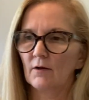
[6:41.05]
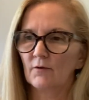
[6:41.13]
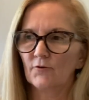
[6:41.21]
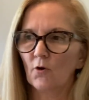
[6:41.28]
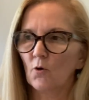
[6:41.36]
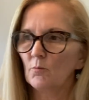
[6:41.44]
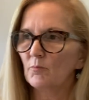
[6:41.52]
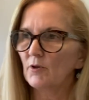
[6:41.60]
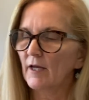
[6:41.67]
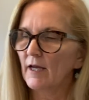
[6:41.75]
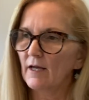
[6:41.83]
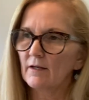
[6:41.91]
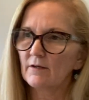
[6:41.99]
Don't
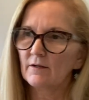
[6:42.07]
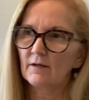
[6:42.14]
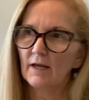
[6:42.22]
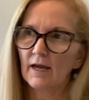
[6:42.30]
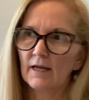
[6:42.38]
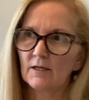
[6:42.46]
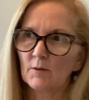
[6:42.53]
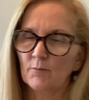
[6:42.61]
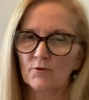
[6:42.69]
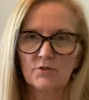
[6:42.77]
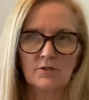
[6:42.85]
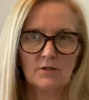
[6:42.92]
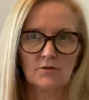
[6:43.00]
plan any
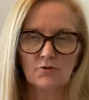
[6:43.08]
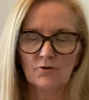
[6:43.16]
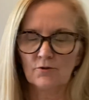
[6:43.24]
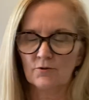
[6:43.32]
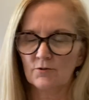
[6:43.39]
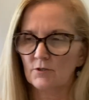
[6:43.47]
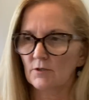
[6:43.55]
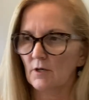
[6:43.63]
procedures.